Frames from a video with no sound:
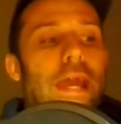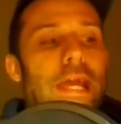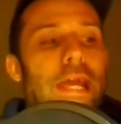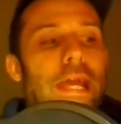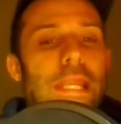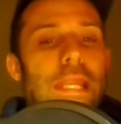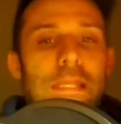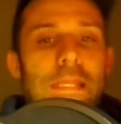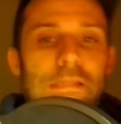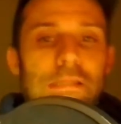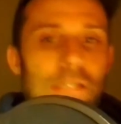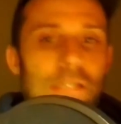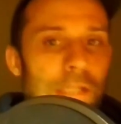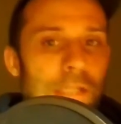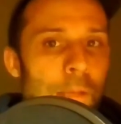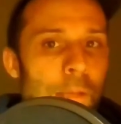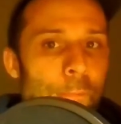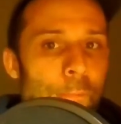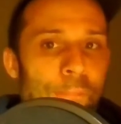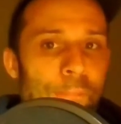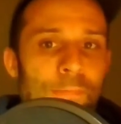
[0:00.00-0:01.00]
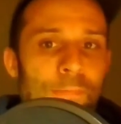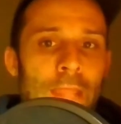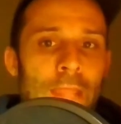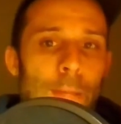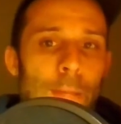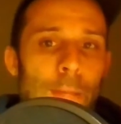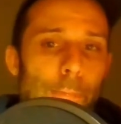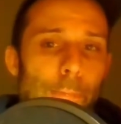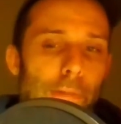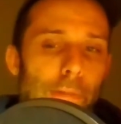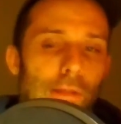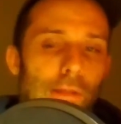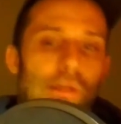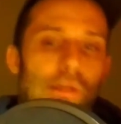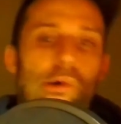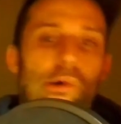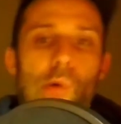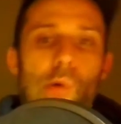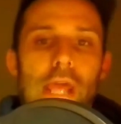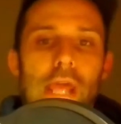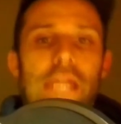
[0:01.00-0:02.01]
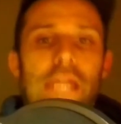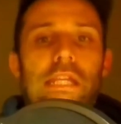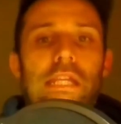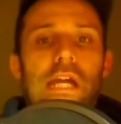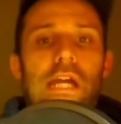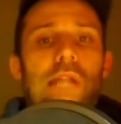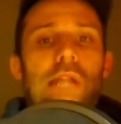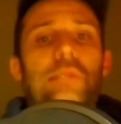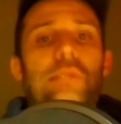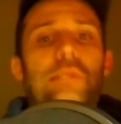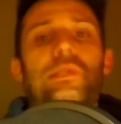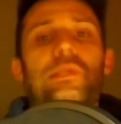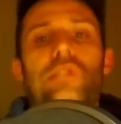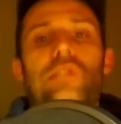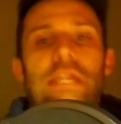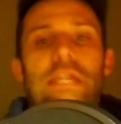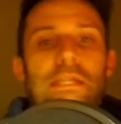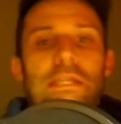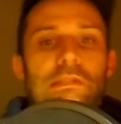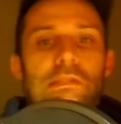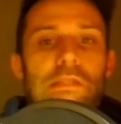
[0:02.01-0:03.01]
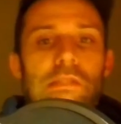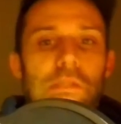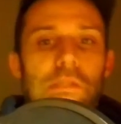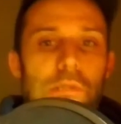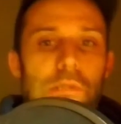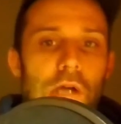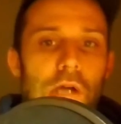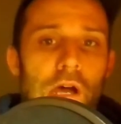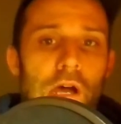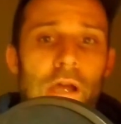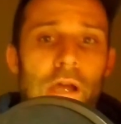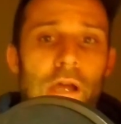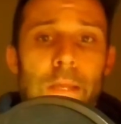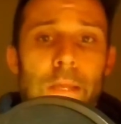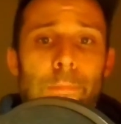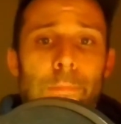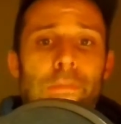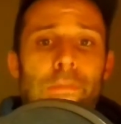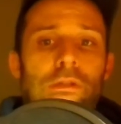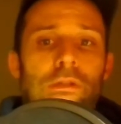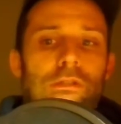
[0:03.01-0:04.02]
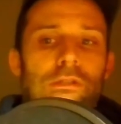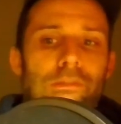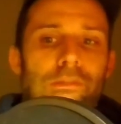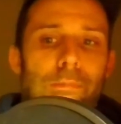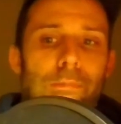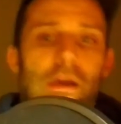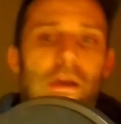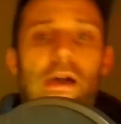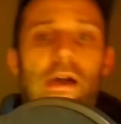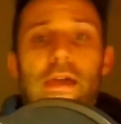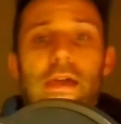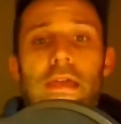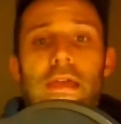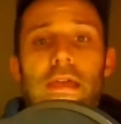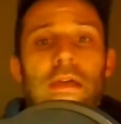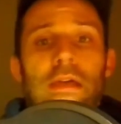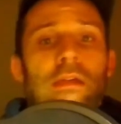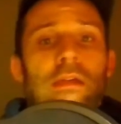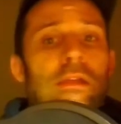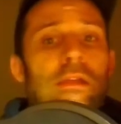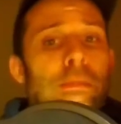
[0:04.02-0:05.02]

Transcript: It is below $8 is the time to buy